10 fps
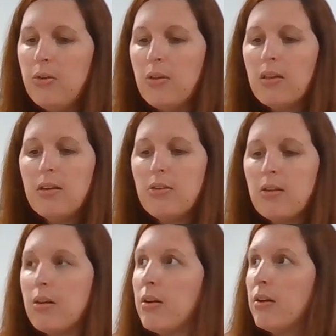to the
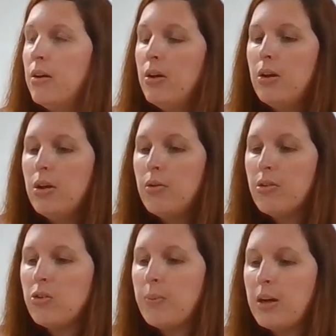listener who
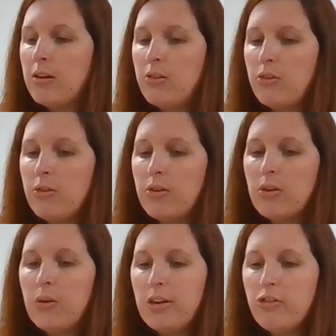responds to
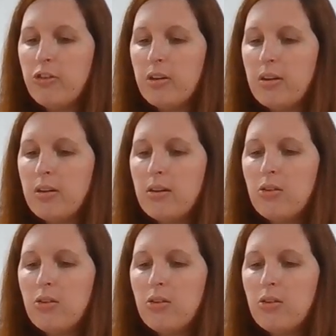your question.